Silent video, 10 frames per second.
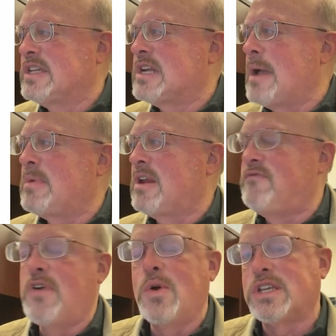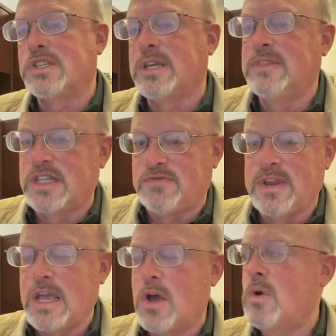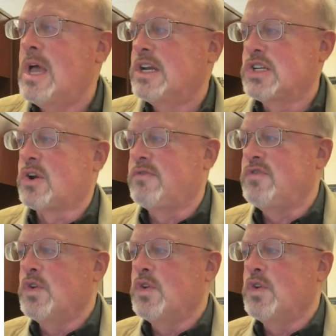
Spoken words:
Now, I'm going to focus in this video just on a few,